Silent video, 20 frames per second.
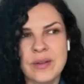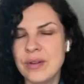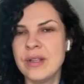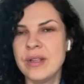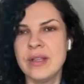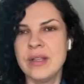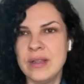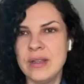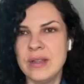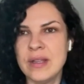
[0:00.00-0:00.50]

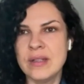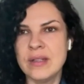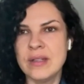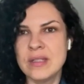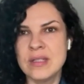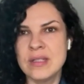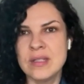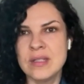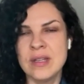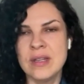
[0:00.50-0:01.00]
really
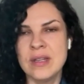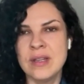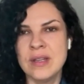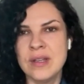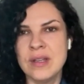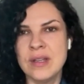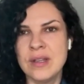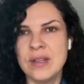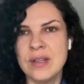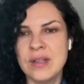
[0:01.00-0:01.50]
intense
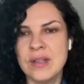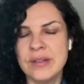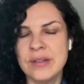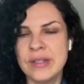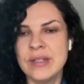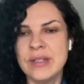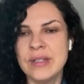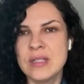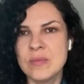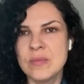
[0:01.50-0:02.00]

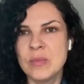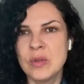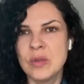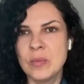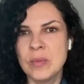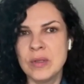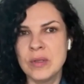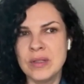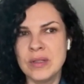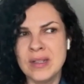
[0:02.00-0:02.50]

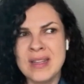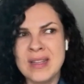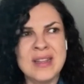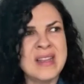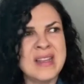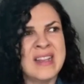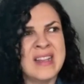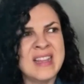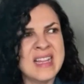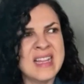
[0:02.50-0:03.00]
moment.
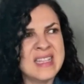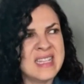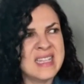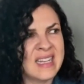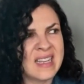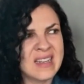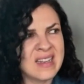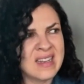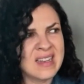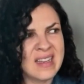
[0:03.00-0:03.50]
That
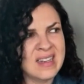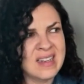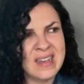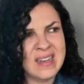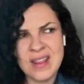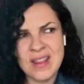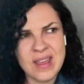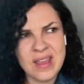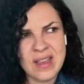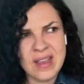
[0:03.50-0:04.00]
second, I
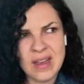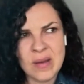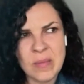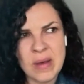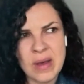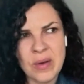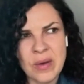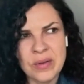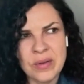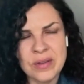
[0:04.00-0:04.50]
didn't think
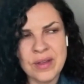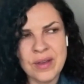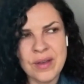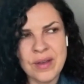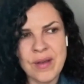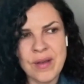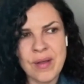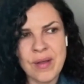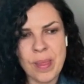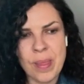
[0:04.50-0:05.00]
about
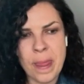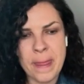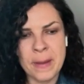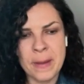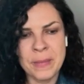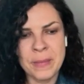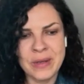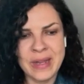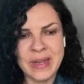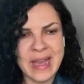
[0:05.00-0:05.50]

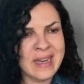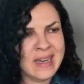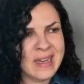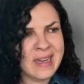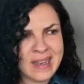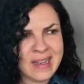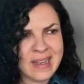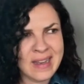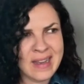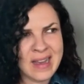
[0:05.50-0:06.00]
the
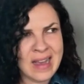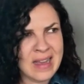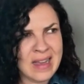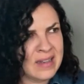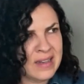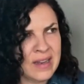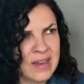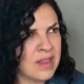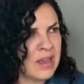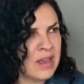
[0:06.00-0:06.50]
editing. I
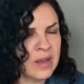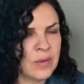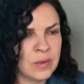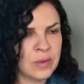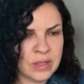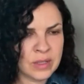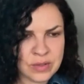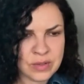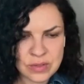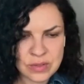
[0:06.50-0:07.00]
didn't think I
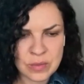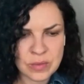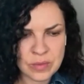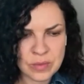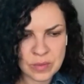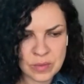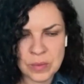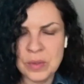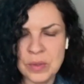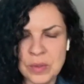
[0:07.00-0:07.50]
was going
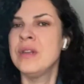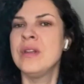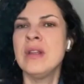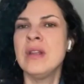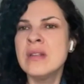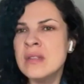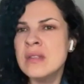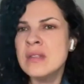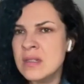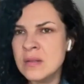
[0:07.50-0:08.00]
to put it
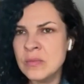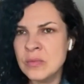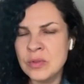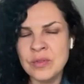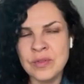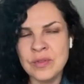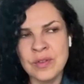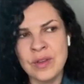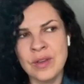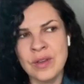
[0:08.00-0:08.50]
into the
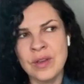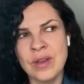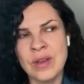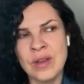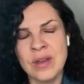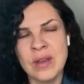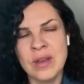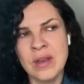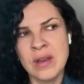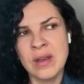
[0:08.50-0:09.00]
movie.
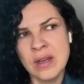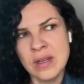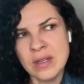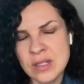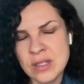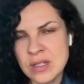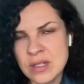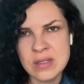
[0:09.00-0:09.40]
I